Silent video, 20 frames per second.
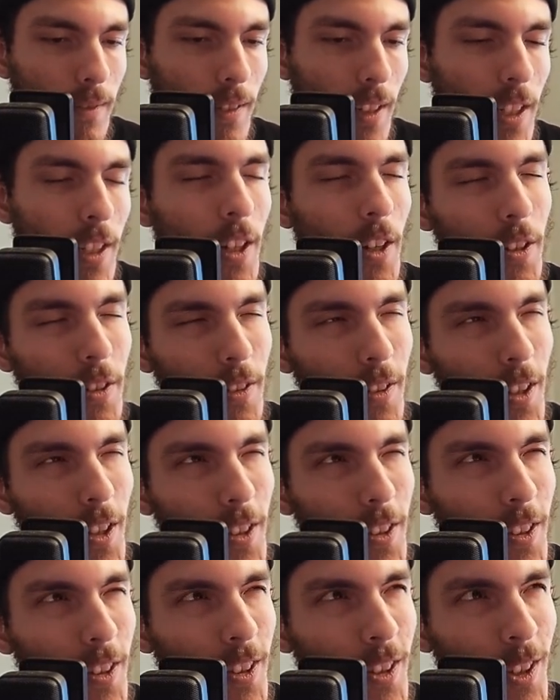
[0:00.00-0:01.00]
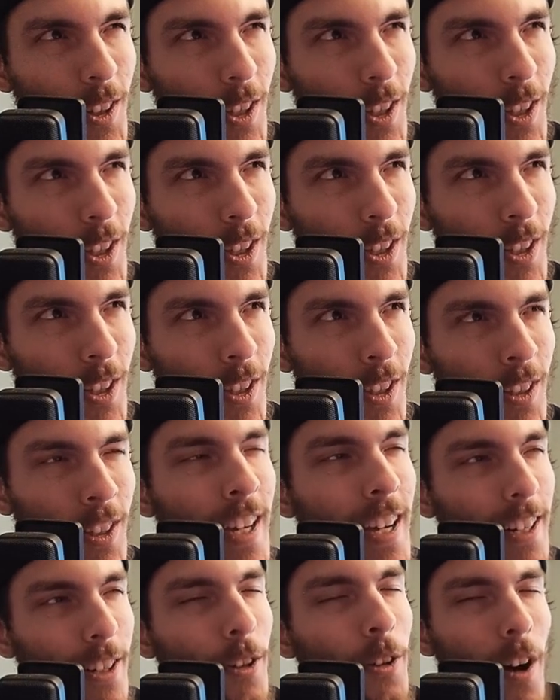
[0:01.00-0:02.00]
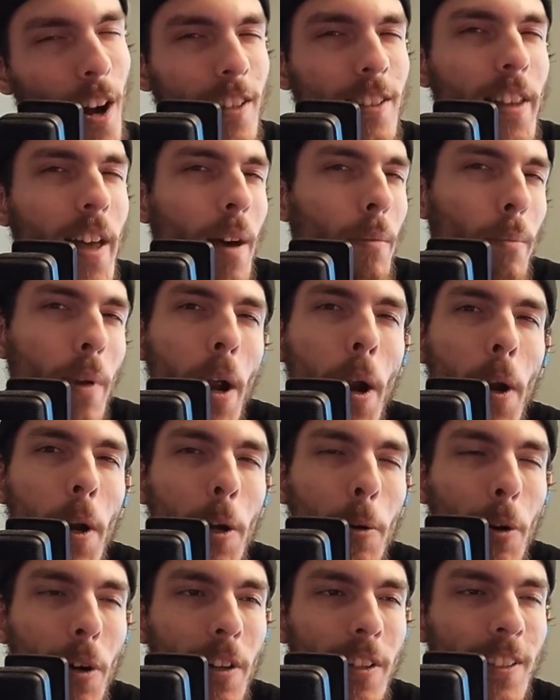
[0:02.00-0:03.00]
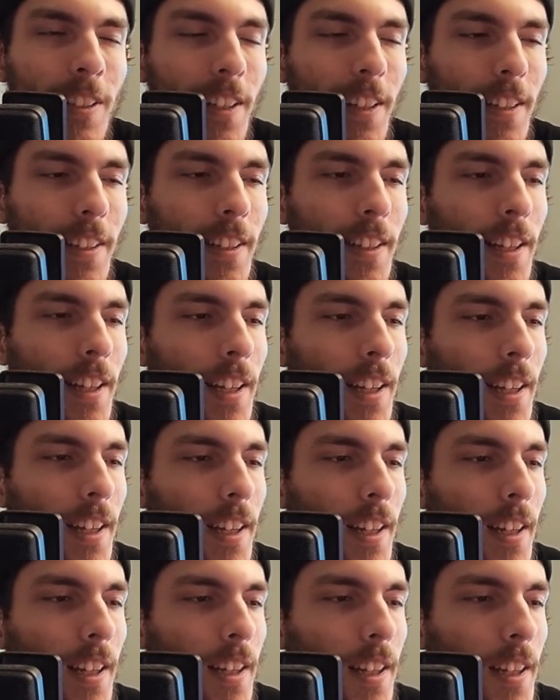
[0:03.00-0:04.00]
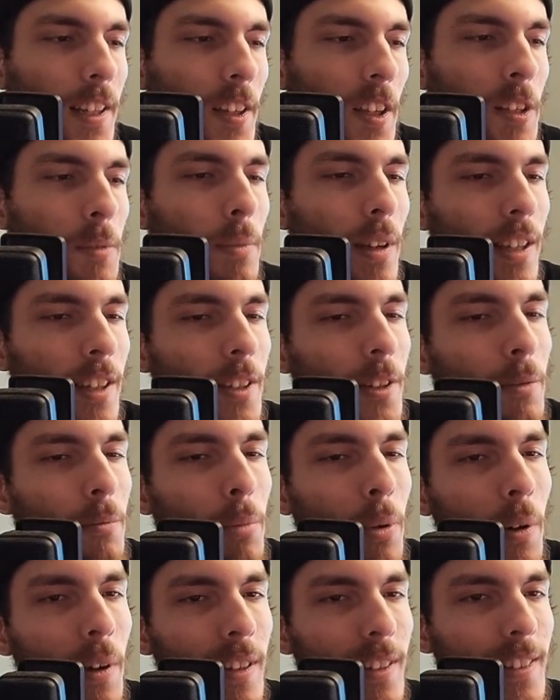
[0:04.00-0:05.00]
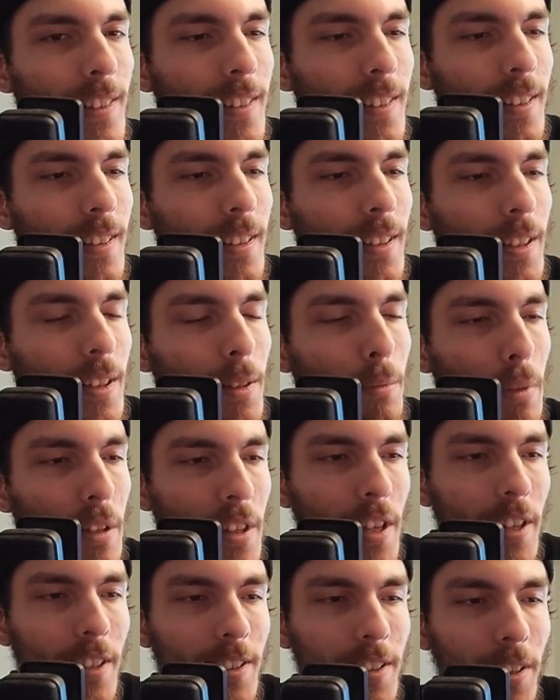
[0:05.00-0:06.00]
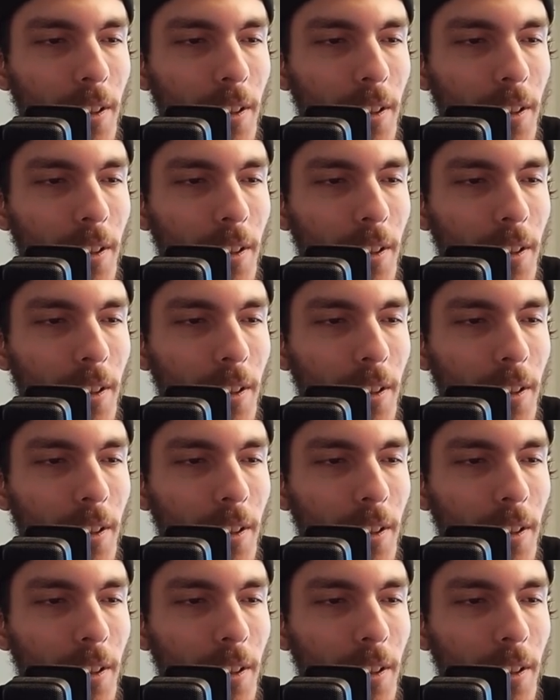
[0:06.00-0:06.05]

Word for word: you know you, you kind of cross that barrier where it's like he's making good points, but then it's